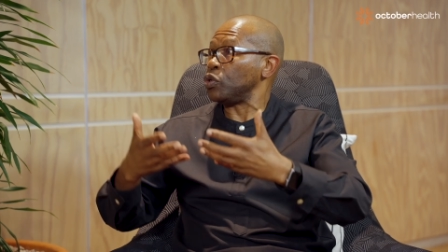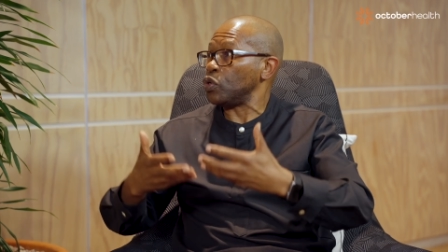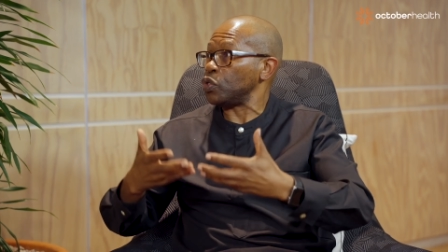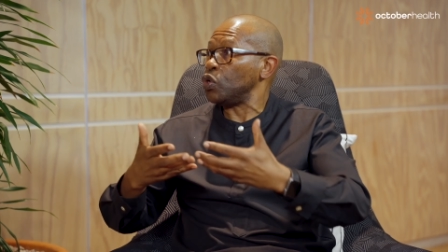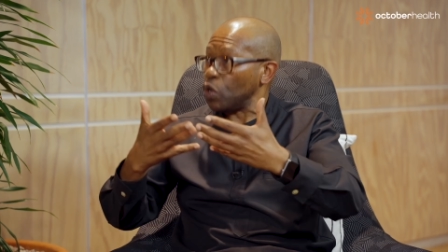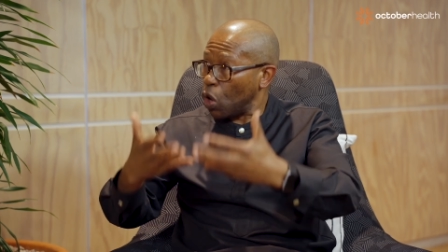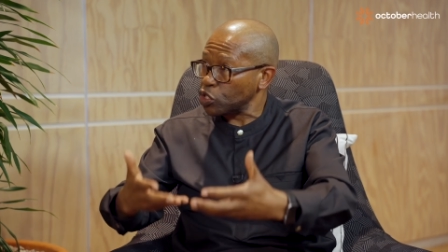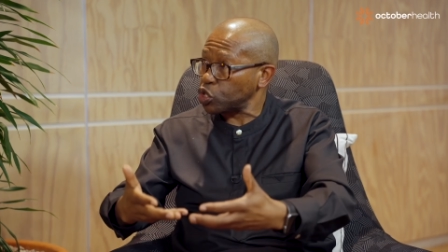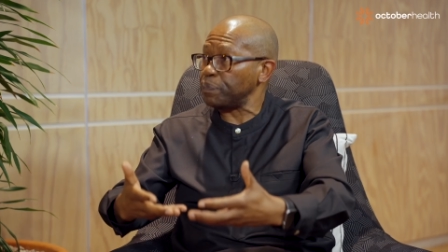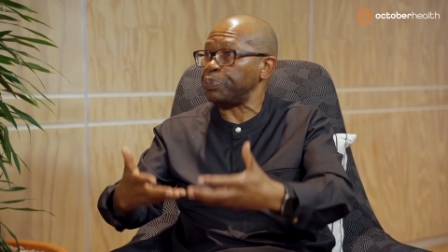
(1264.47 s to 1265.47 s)
You'll
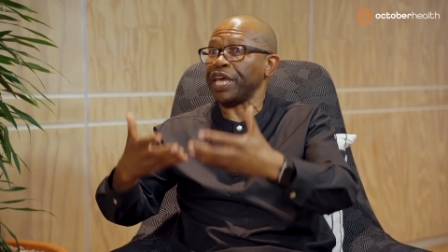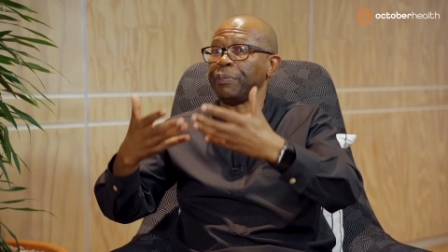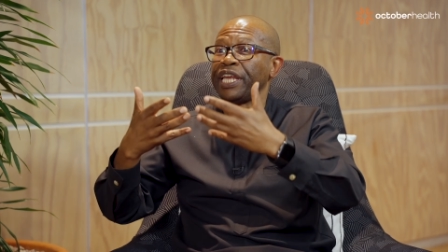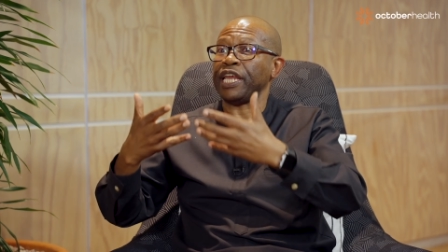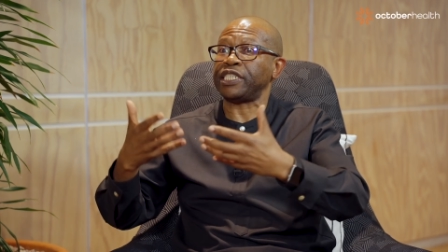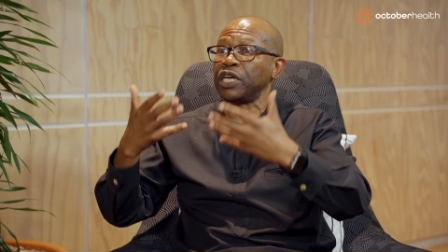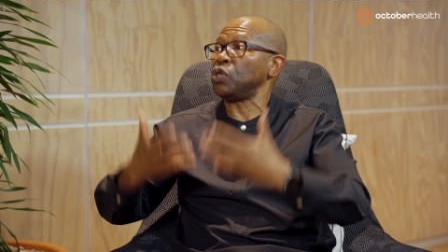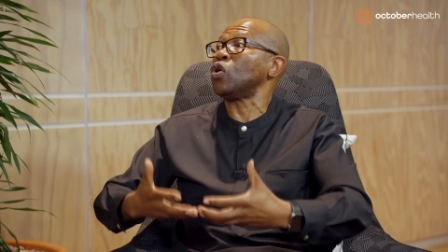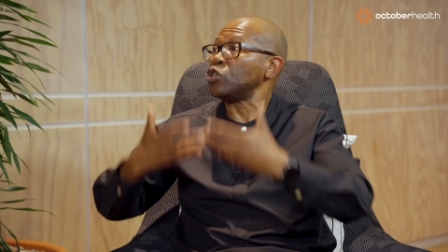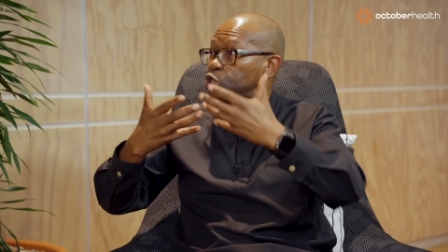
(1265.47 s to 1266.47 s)
also be a manager.
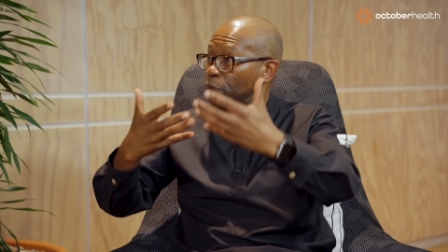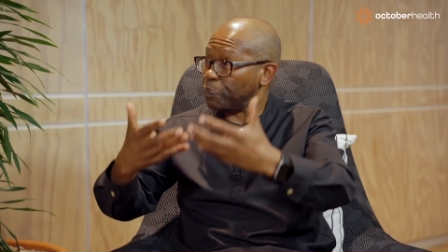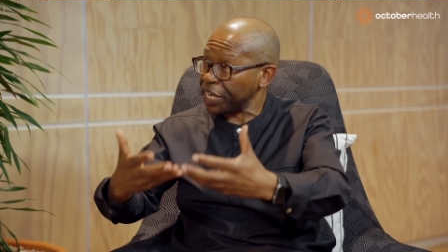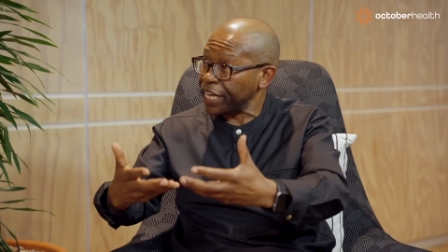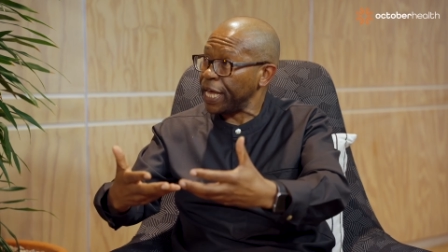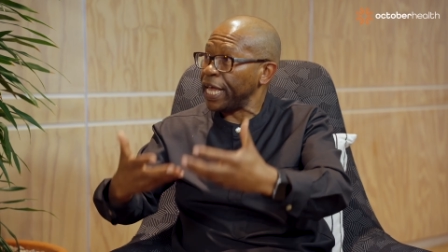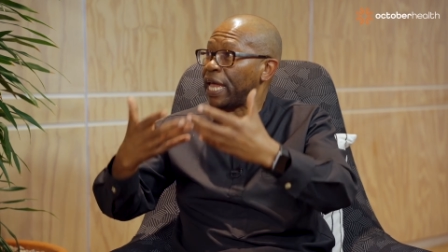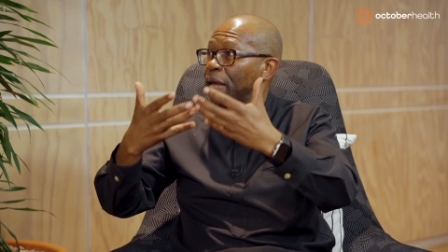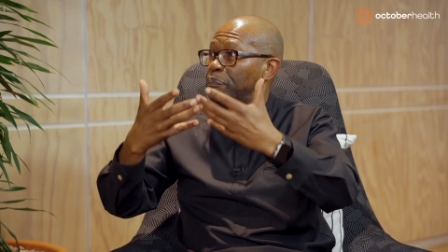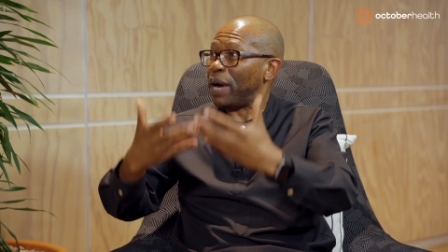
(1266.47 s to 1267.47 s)
You'll also be
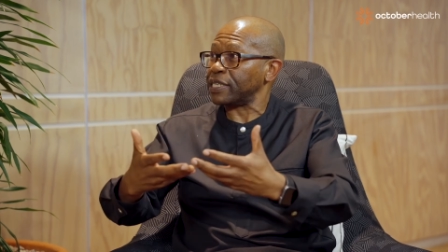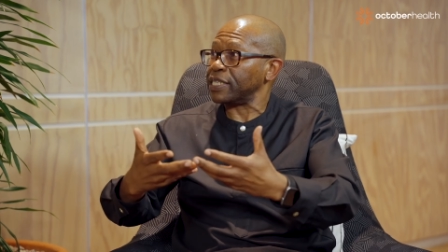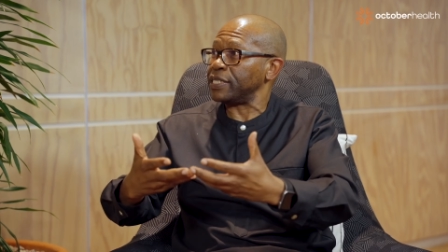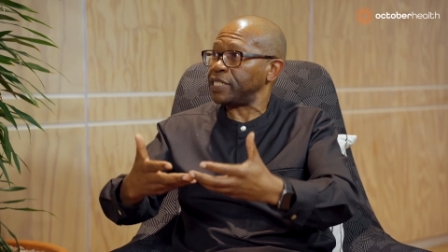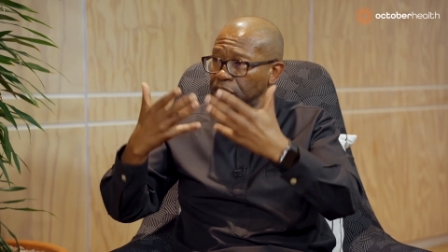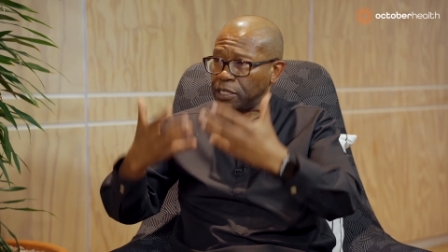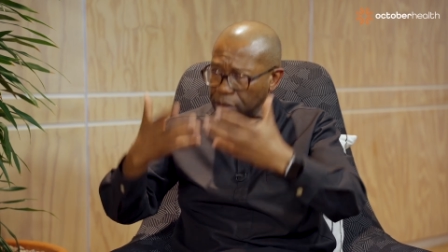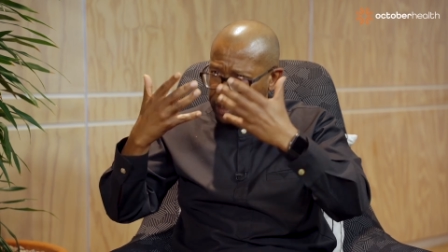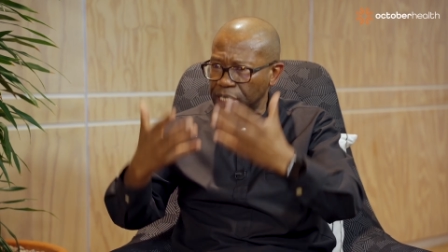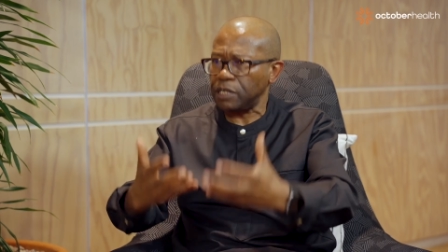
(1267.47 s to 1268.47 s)
a partner. Just
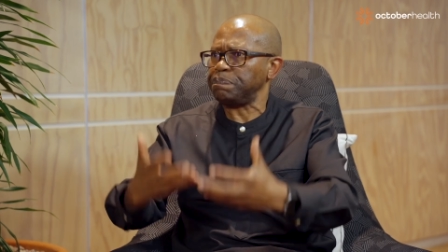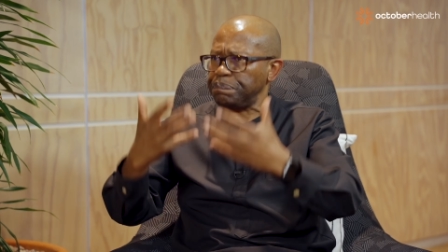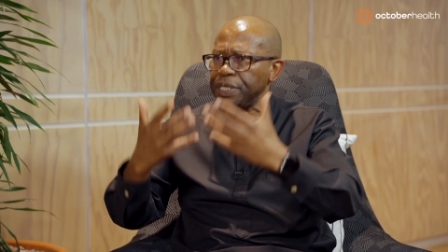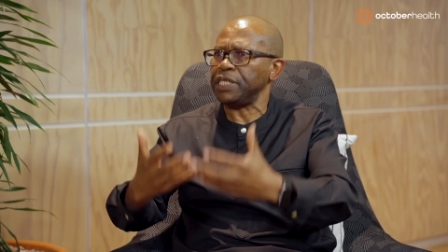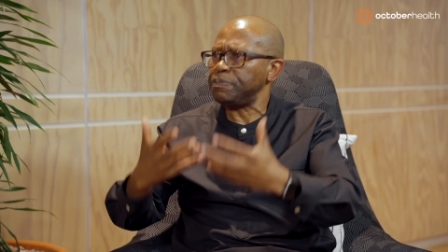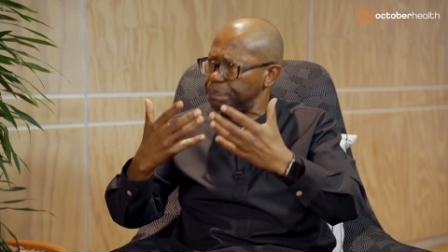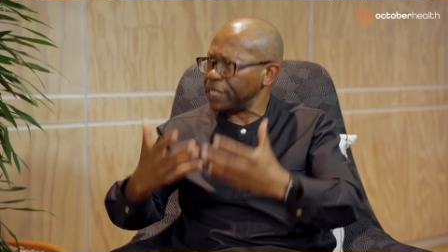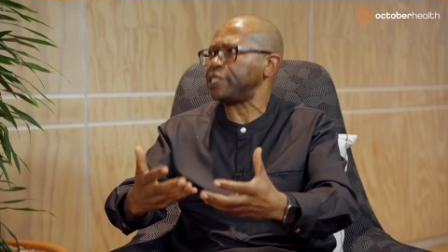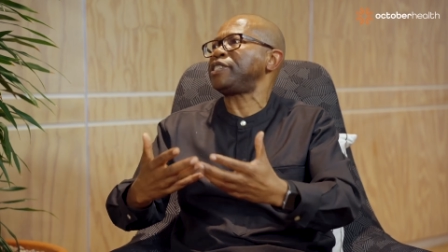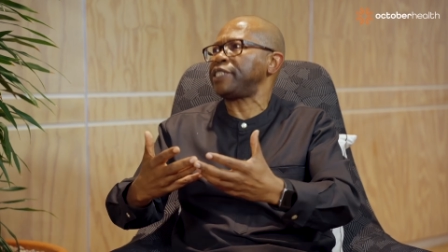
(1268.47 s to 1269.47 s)
be
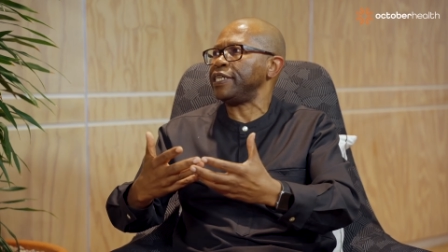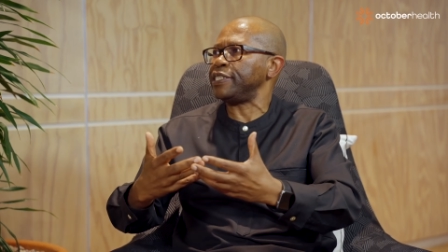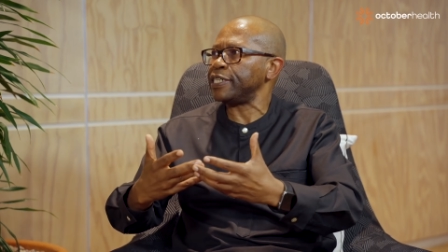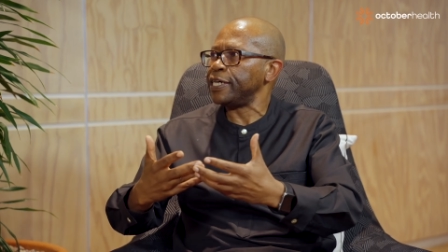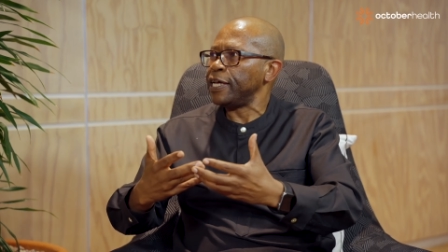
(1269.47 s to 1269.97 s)
persistent.